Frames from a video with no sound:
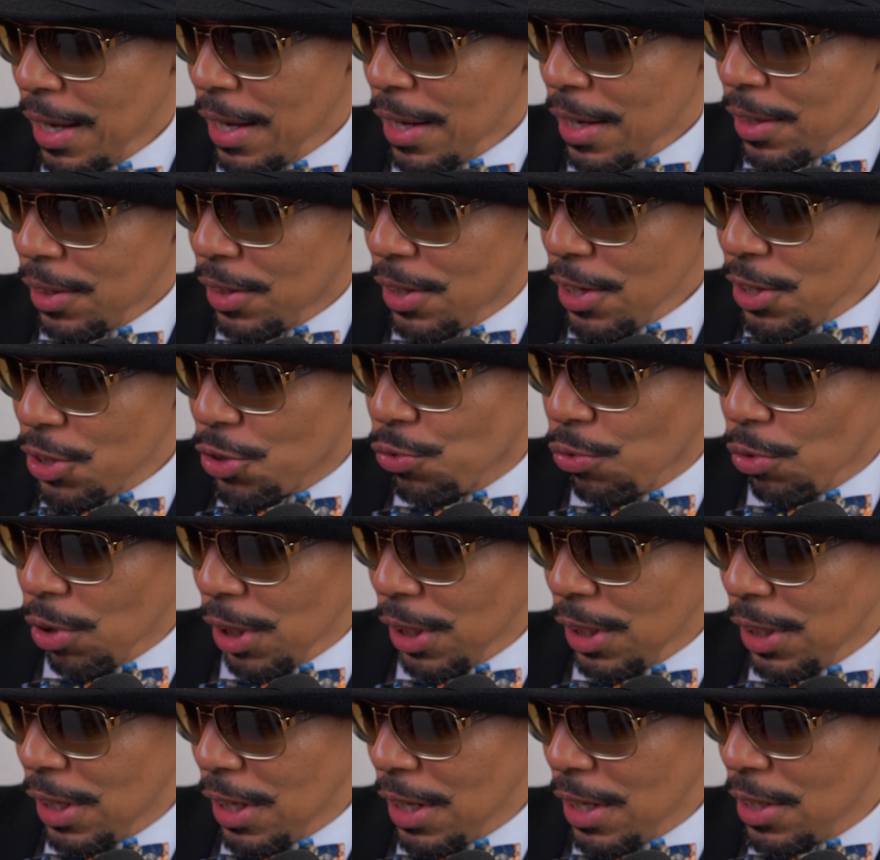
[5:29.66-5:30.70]
This really
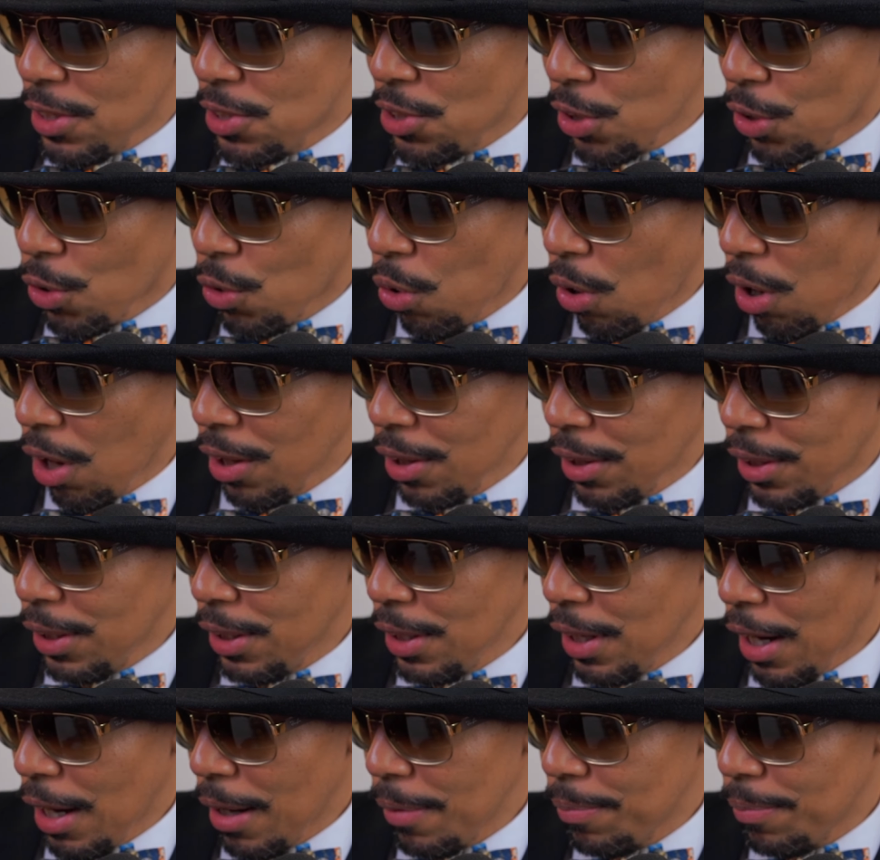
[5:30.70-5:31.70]
needs the quality up